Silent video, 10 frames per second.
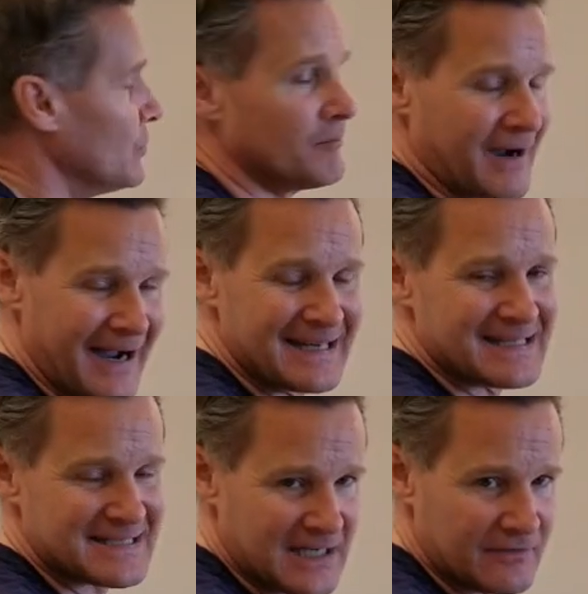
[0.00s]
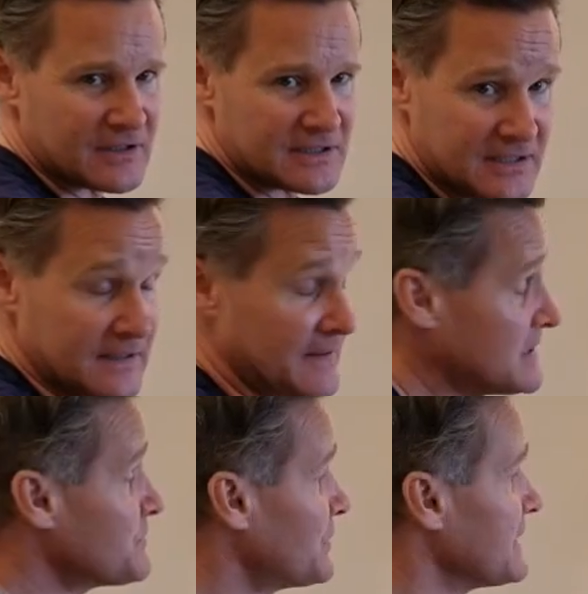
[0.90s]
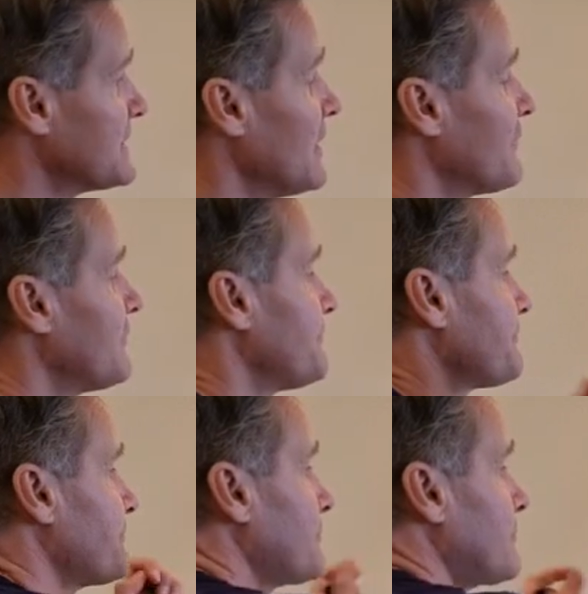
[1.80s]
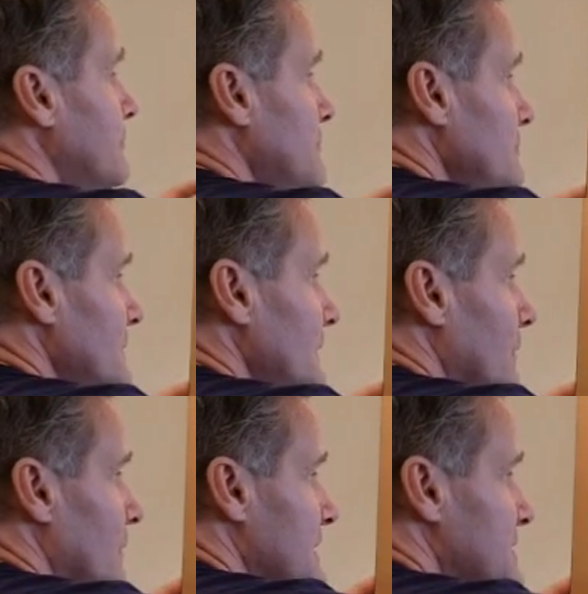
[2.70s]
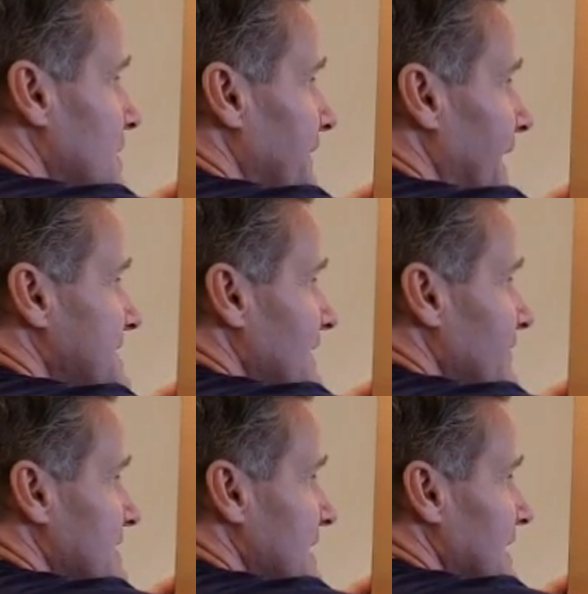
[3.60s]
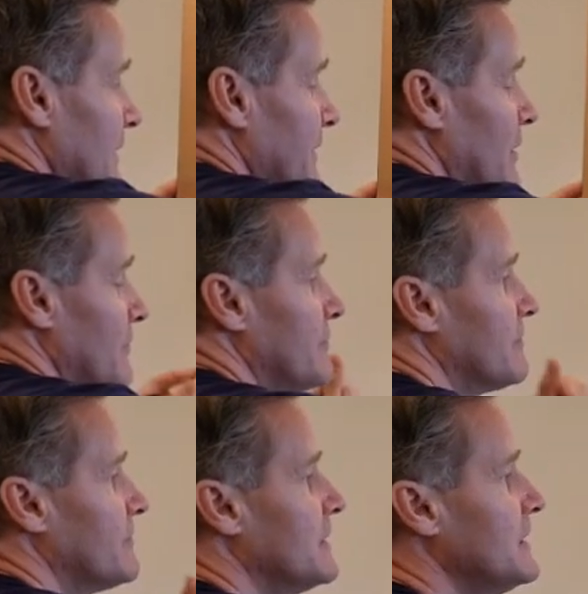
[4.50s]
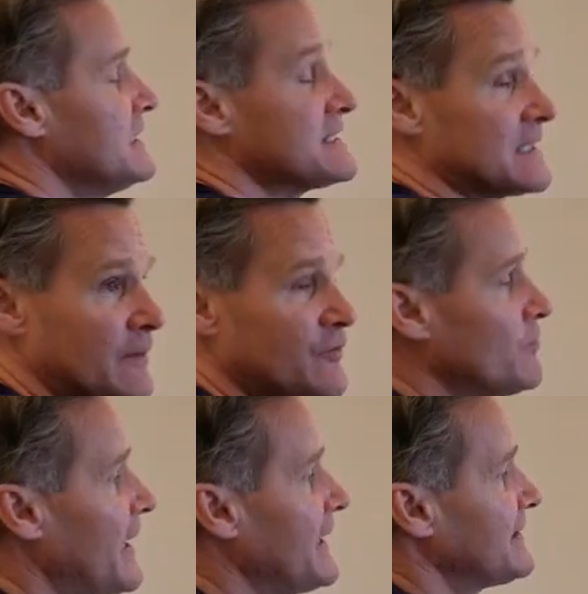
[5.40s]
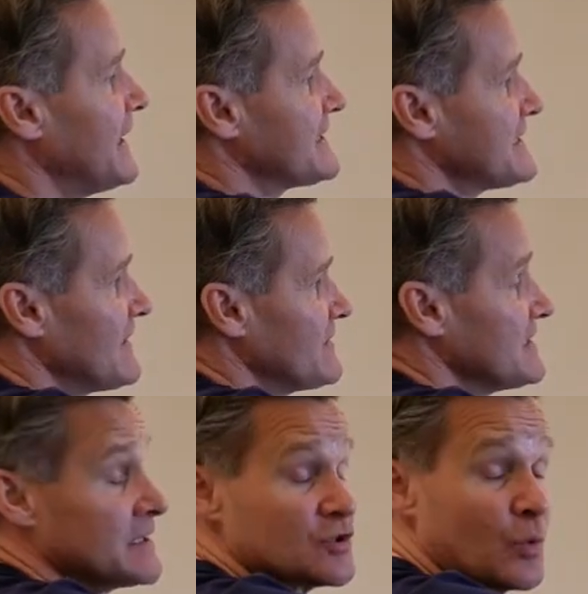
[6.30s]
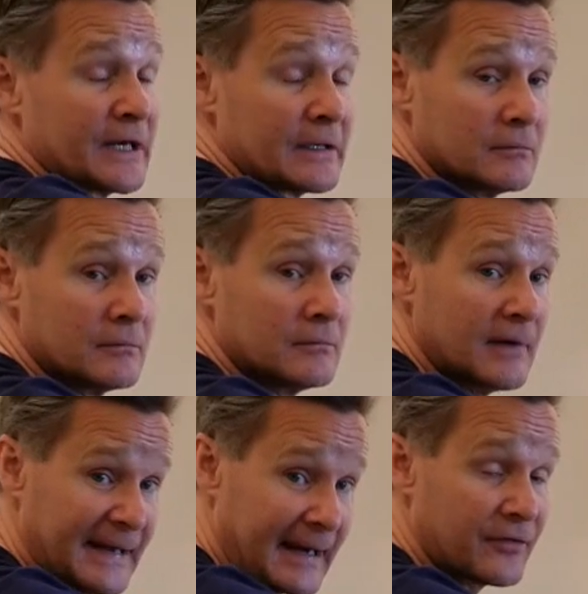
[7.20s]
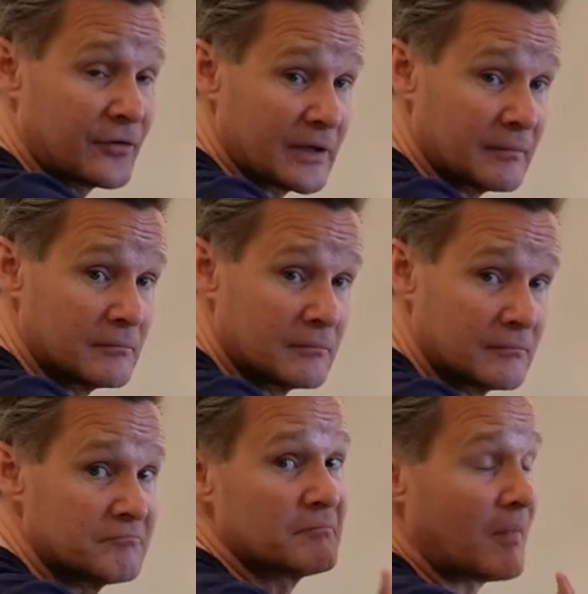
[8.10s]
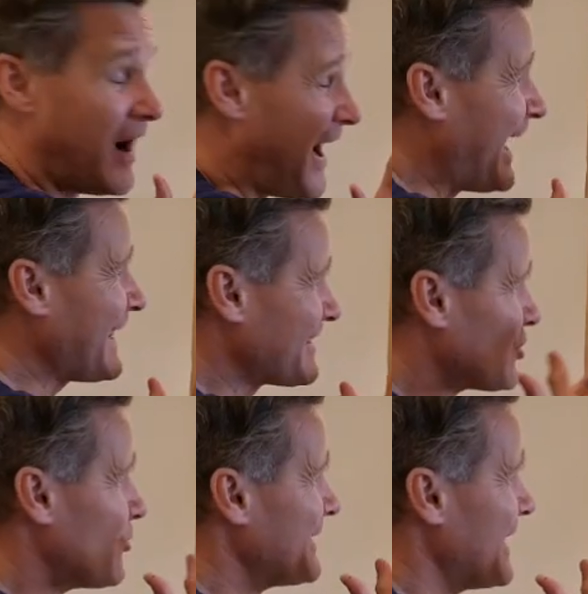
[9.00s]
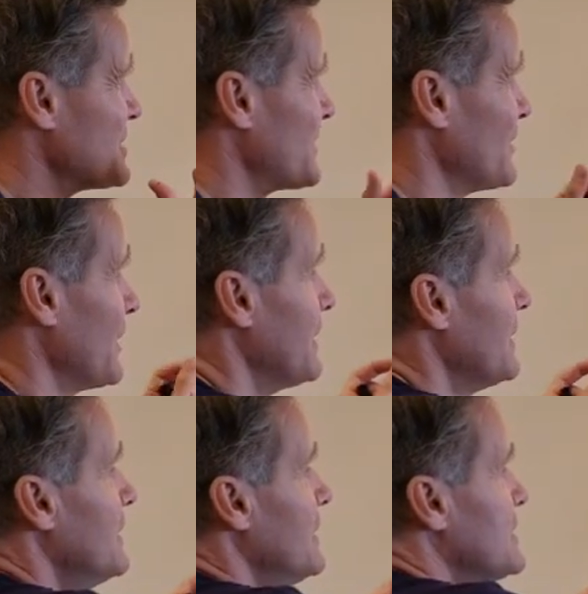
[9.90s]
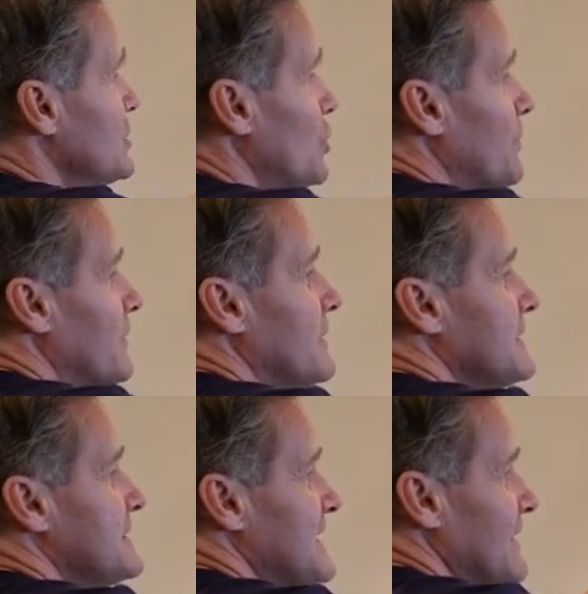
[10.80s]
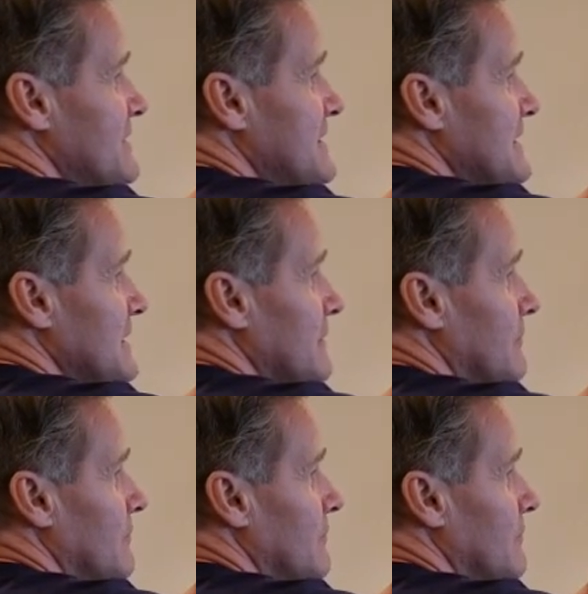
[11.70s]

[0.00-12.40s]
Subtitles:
minus 17. This is pretty tough. We start that 17 down there. Some of you might take 17 to 20 and add a 3. I like to go by 10s right away. So 17,